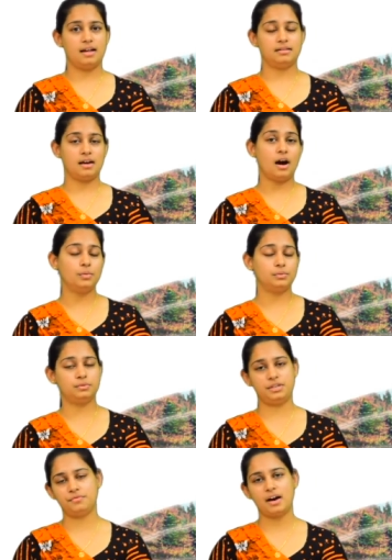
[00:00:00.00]
and how
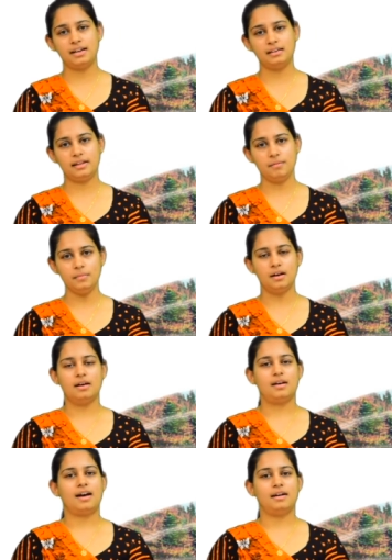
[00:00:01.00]
to define them
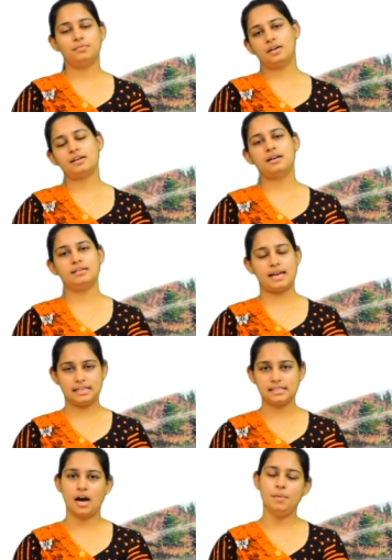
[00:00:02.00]
and what are
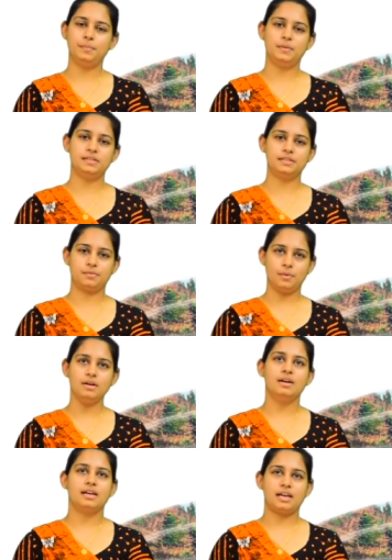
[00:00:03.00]
the examples
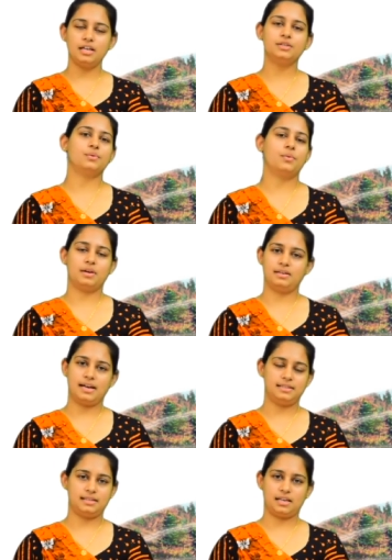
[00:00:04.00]
for each
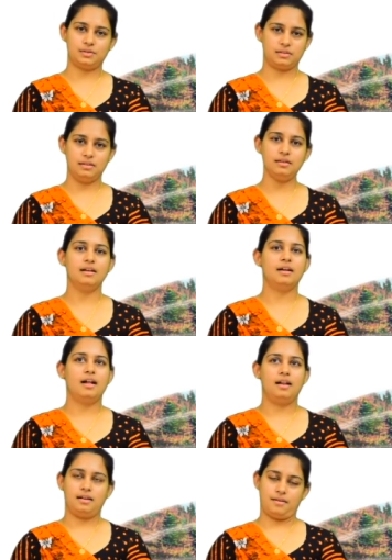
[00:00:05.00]
organizational
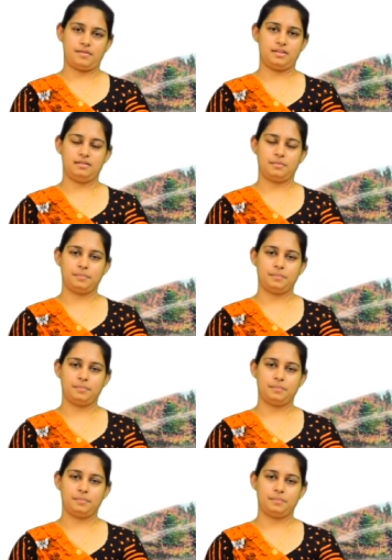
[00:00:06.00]
level.